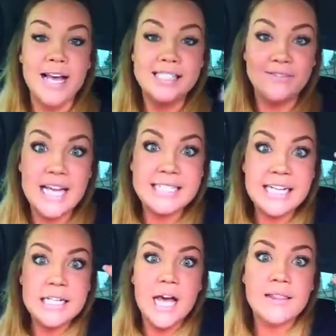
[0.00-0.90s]
as if they
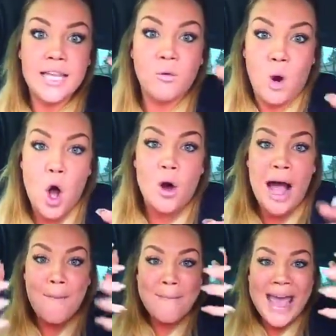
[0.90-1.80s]
did nothing wrong.
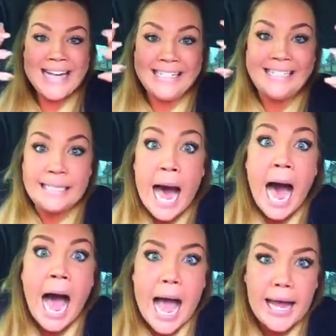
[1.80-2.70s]
A man
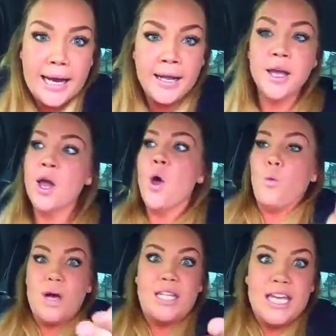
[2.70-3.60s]
died
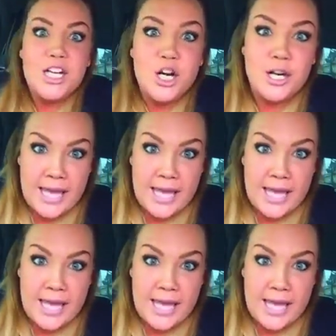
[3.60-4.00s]
within your